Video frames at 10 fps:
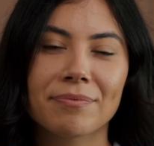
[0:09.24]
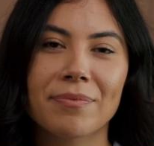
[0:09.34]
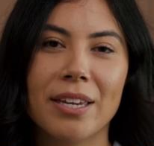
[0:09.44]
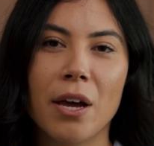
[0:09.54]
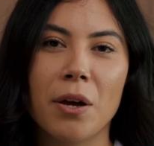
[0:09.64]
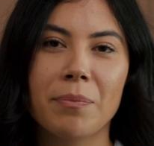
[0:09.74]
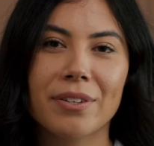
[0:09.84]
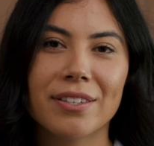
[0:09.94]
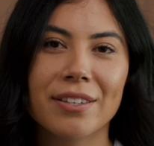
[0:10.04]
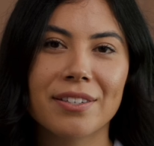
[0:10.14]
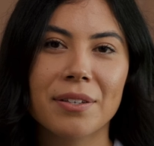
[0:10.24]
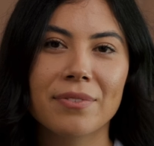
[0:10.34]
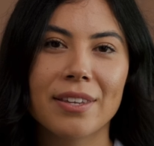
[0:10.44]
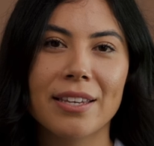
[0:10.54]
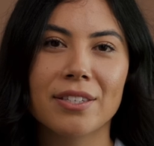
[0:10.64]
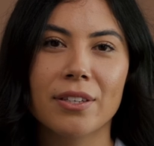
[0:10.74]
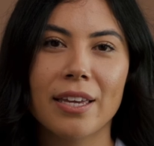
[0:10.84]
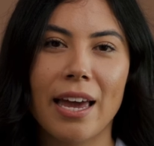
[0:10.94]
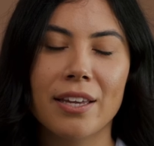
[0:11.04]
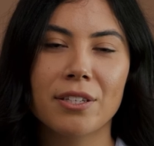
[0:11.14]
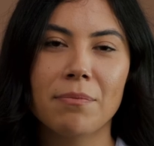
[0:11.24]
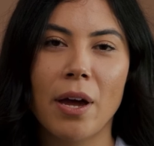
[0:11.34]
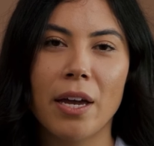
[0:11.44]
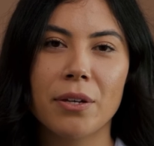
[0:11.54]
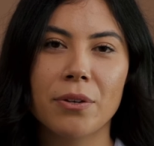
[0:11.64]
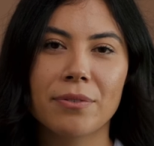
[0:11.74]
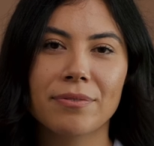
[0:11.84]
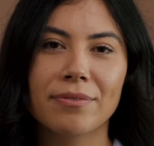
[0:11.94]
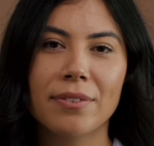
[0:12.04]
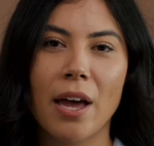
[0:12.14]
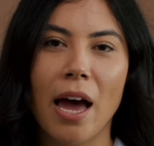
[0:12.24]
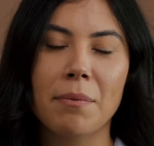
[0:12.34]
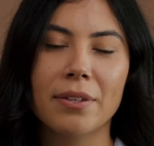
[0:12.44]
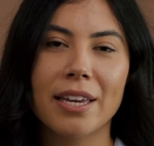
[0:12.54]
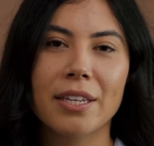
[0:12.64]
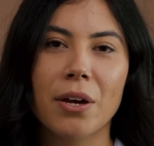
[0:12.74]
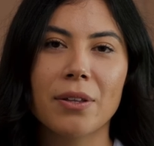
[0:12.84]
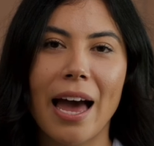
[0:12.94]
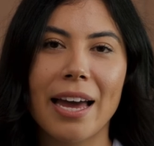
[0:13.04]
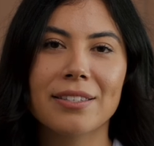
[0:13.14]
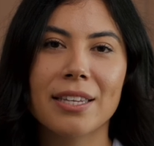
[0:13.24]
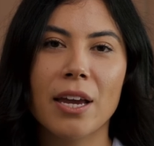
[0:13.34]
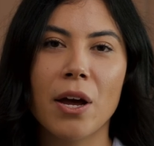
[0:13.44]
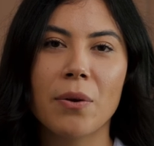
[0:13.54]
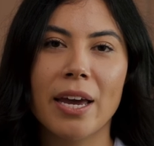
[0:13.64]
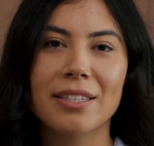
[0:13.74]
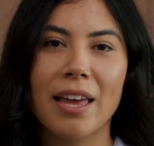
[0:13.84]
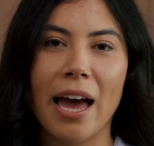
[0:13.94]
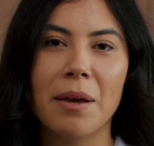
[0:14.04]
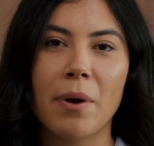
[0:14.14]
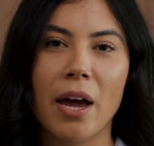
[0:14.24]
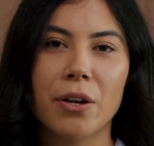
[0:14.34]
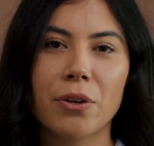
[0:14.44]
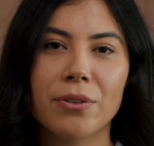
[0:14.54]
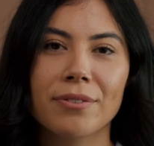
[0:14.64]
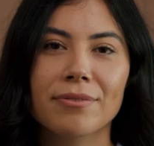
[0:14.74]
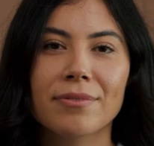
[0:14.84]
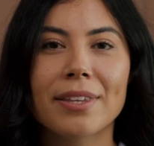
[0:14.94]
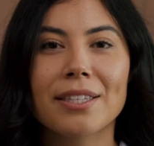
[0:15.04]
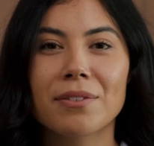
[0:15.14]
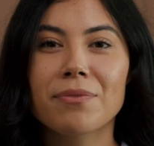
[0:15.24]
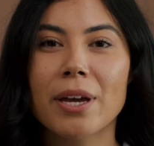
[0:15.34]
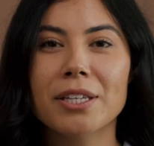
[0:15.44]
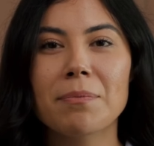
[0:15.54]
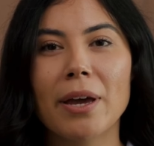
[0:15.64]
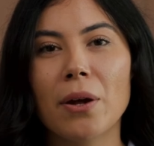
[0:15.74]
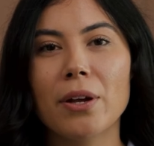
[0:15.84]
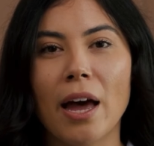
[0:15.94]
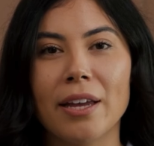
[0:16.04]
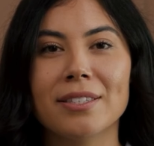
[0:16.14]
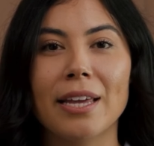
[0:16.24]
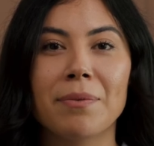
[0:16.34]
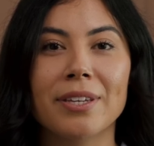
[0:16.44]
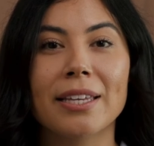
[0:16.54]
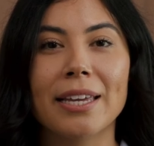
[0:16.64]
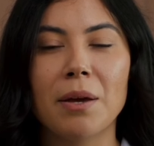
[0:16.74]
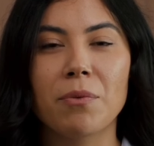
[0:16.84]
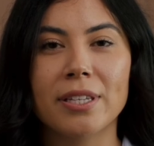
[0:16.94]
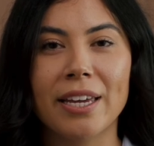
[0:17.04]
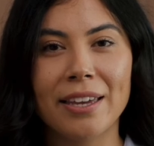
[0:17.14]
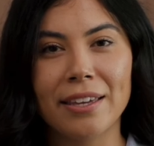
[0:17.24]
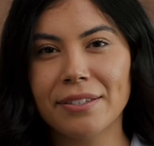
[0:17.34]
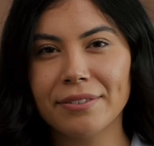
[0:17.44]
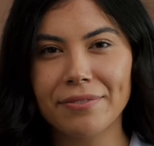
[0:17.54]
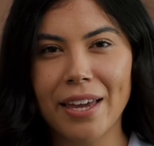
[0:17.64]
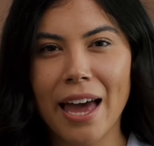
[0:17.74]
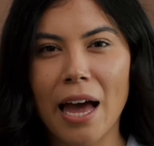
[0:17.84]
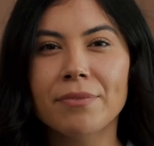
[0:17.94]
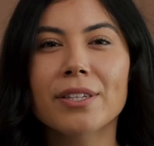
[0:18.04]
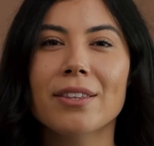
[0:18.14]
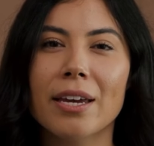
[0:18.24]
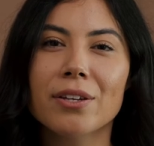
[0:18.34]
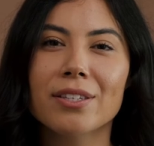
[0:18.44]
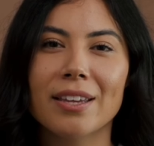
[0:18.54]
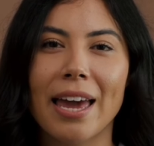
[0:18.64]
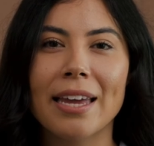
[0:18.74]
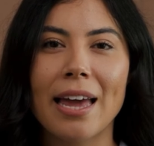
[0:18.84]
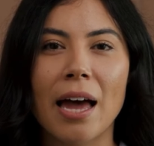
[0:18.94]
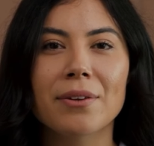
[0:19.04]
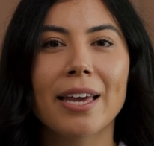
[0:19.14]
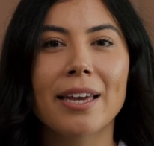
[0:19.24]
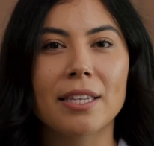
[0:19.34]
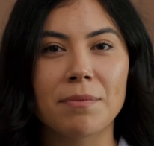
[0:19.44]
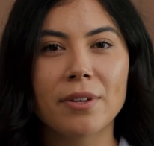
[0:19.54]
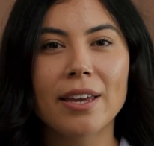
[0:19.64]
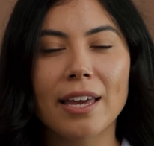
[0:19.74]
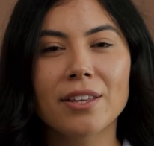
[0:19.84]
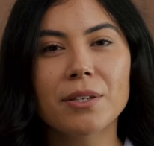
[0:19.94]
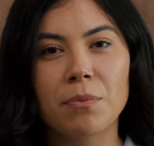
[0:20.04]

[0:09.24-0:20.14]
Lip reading: The Open Systems Interconnection model, commonly known as the OSI model, is a fundamental concept in networking that helps us understand how data communication